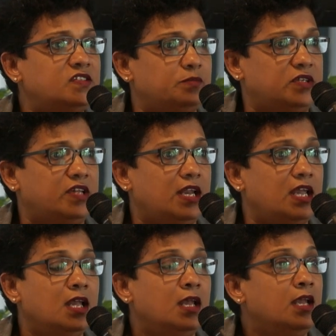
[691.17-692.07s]
especially
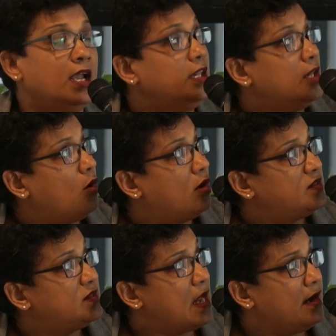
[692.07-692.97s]
in the hot
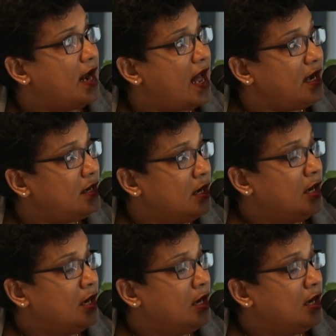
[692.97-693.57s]
sunlight,